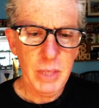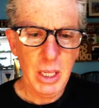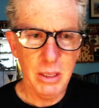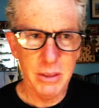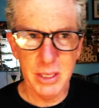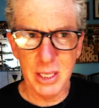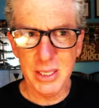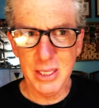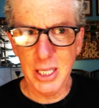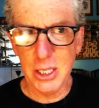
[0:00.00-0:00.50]

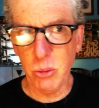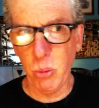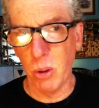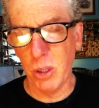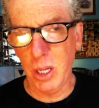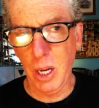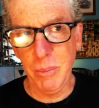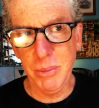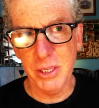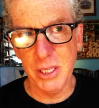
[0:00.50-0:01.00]
success won't
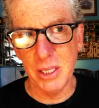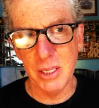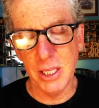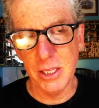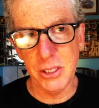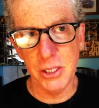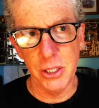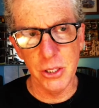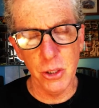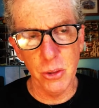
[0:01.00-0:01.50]
come to you
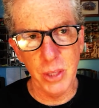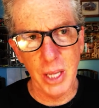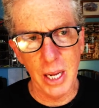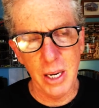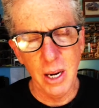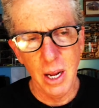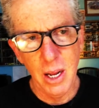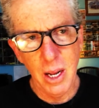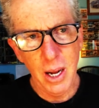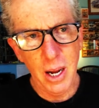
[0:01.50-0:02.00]
unless you do
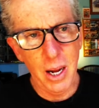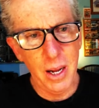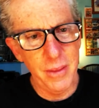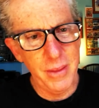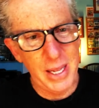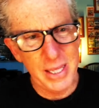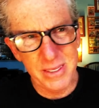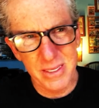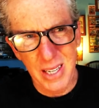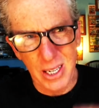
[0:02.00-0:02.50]
that.
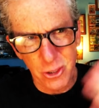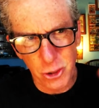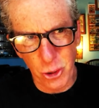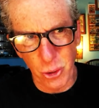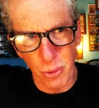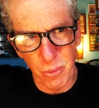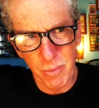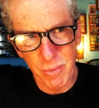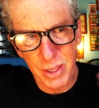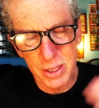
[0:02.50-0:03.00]
That's not
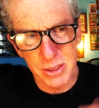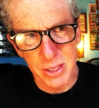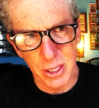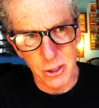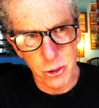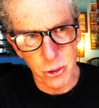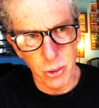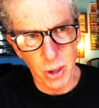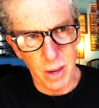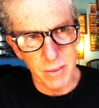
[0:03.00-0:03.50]
true. That's not
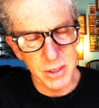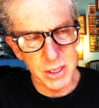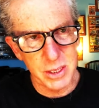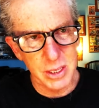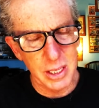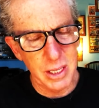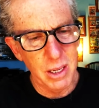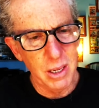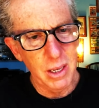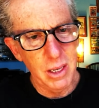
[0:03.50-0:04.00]
true,
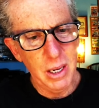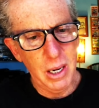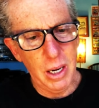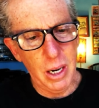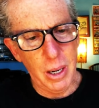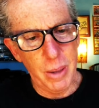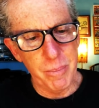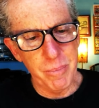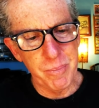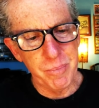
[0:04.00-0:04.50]
obviously.
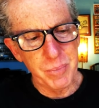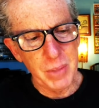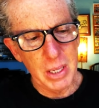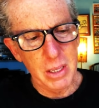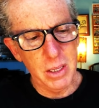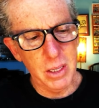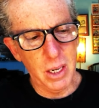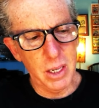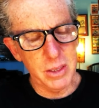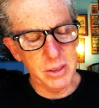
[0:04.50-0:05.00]

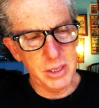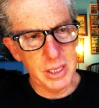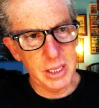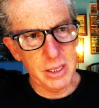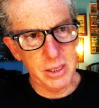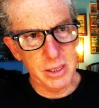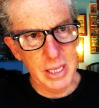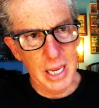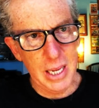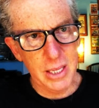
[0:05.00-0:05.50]

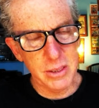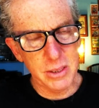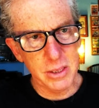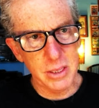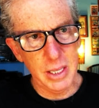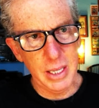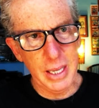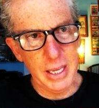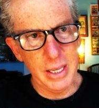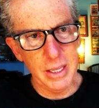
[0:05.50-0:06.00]
Success
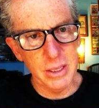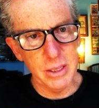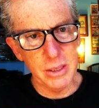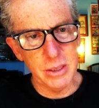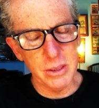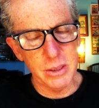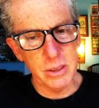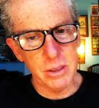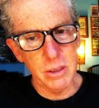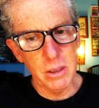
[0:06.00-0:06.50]

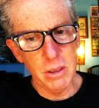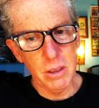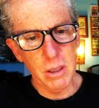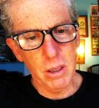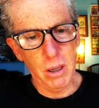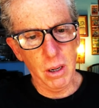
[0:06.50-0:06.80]
is